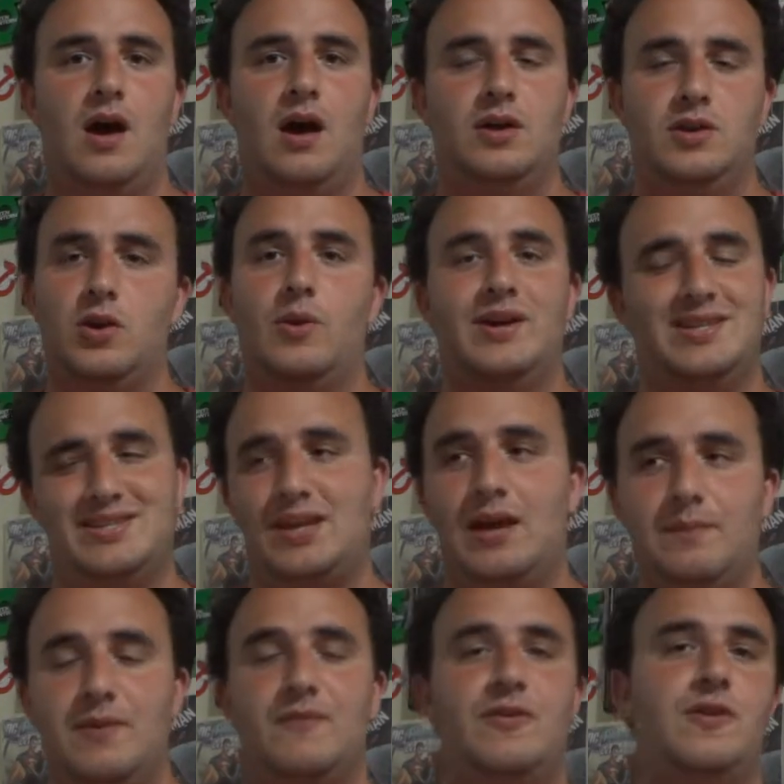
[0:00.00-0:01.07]
you know,
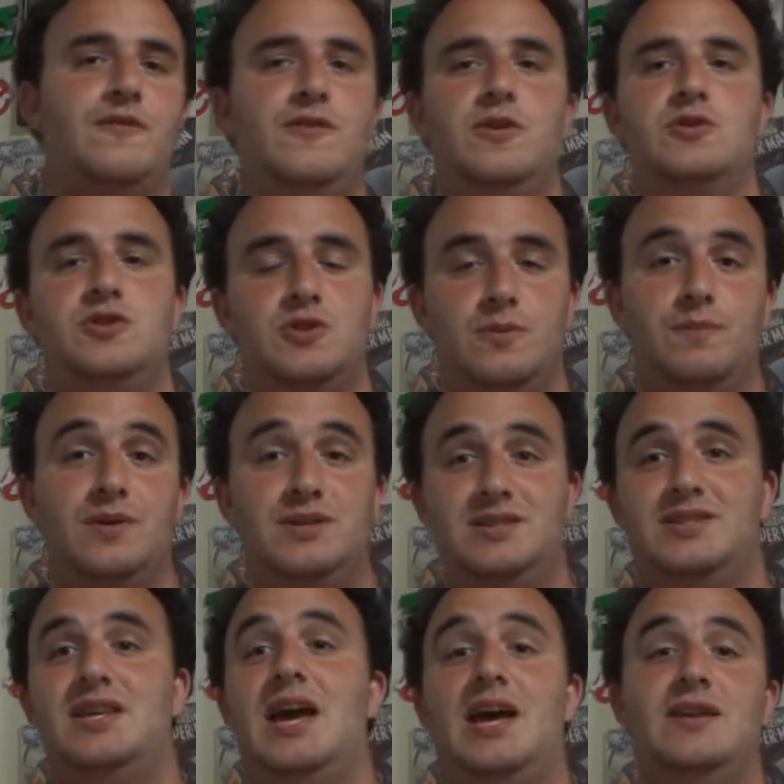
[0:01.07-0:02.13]
excitement for the future, but
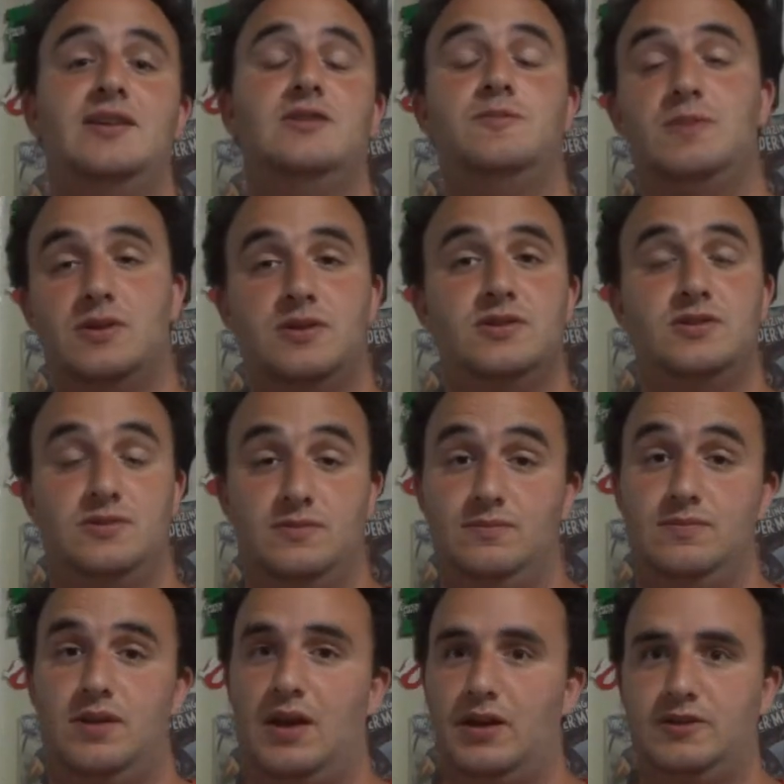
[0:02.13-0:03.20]
sadness because
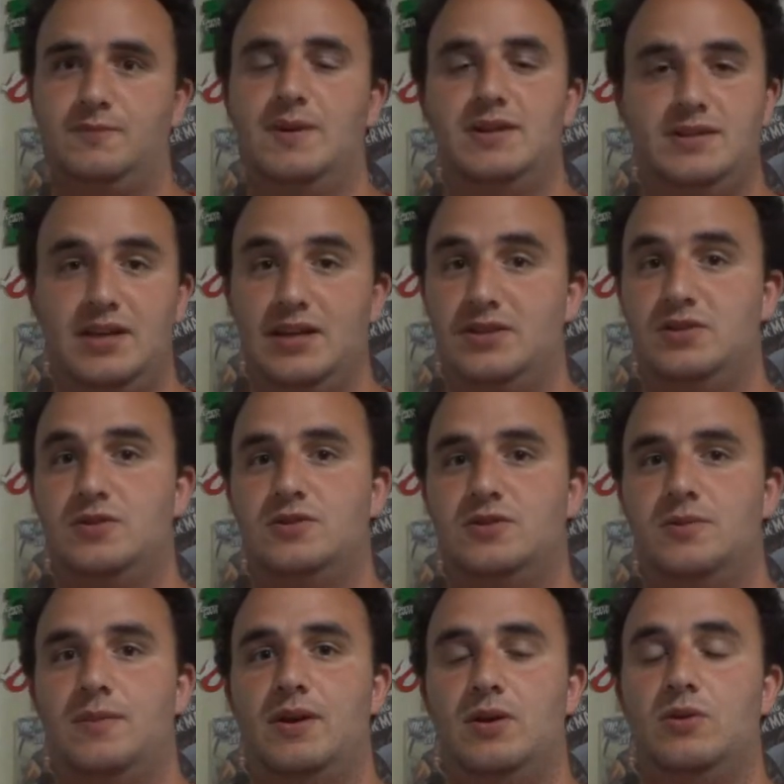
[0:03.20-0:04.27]
I spent 10 years
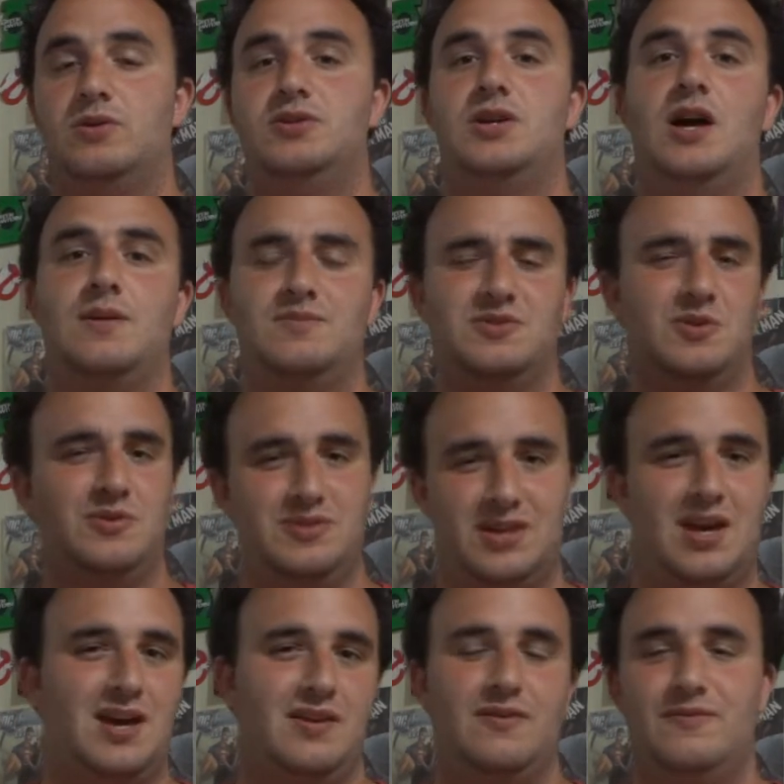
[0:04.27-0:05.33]
at my old job, so I was
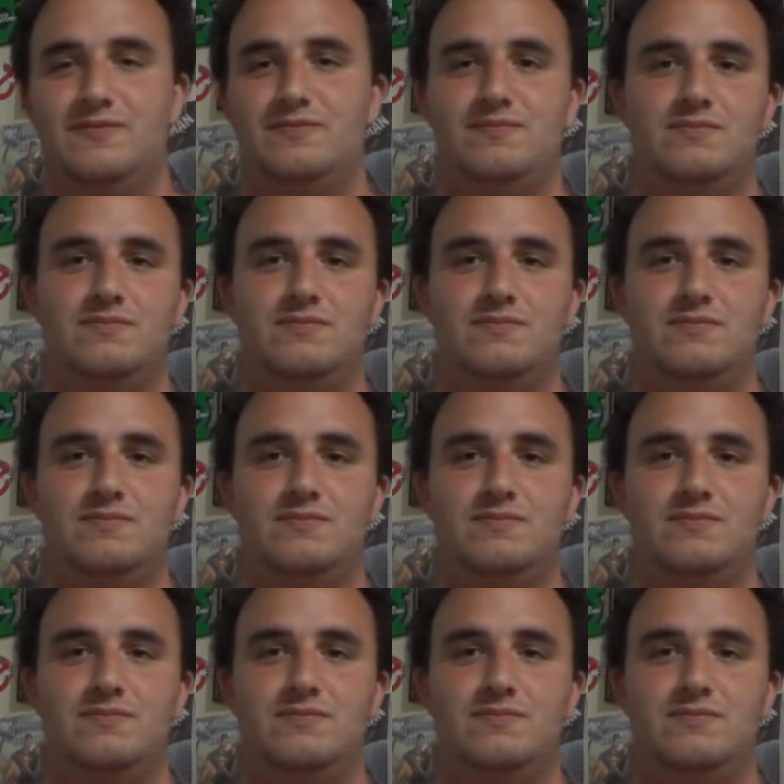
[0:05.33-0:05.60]
kind of,